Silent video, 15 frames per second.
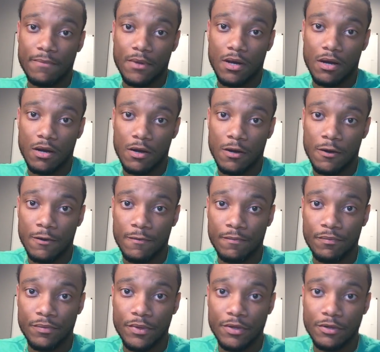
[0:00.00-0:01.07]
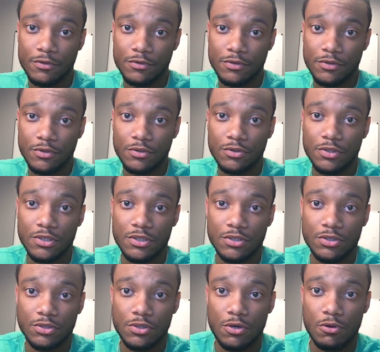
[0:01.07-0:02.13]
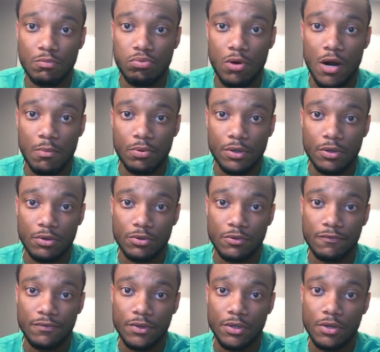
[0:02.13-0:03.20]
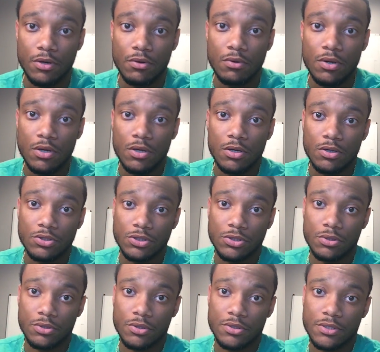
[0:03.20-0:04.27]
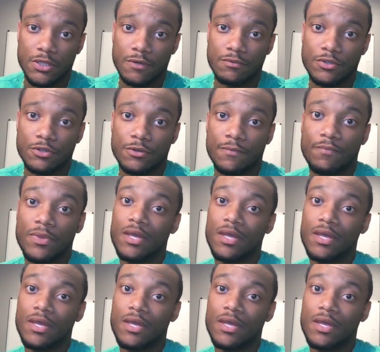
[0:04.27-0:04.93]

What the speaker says: Do you just show property on your video or show yourself too?